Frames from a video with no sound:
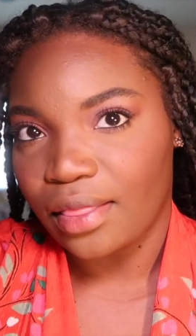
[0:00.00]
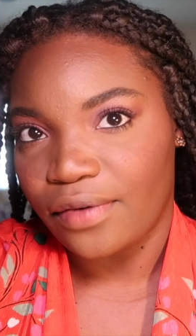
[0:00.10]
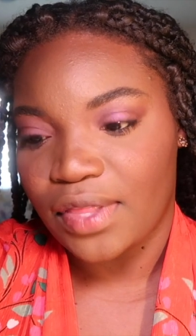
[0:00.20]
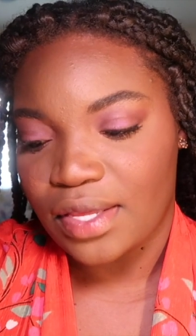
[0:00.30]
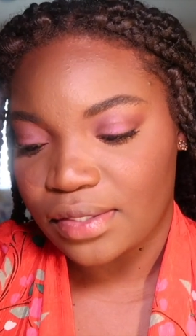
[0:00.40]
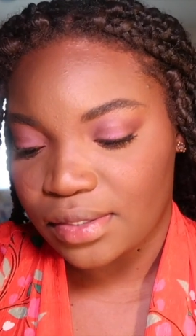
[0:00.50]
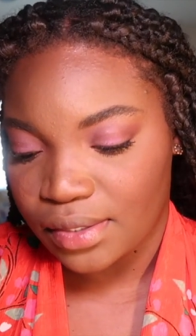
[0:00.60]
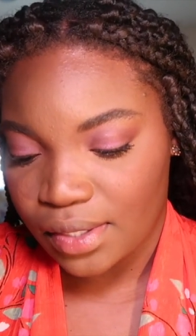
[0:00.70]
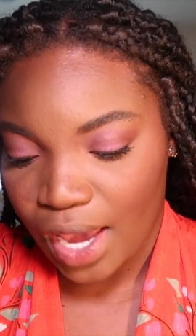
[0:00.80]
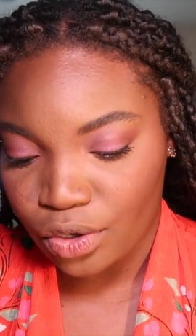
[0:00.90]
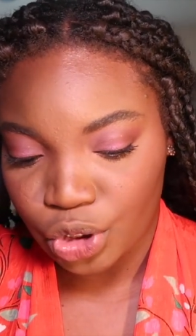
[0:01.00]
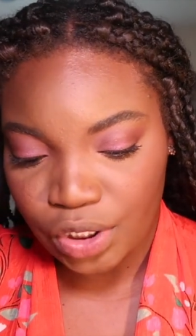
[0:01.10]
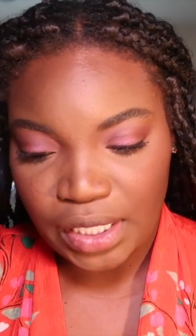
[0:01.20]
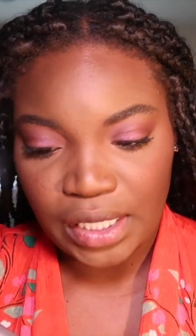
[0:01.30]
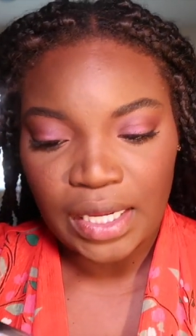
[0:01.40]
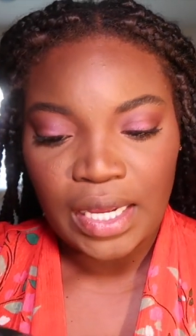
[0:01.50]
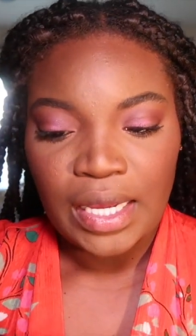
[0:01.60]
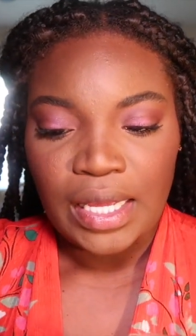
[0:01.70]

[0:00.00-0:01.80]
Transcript: I love this. I usually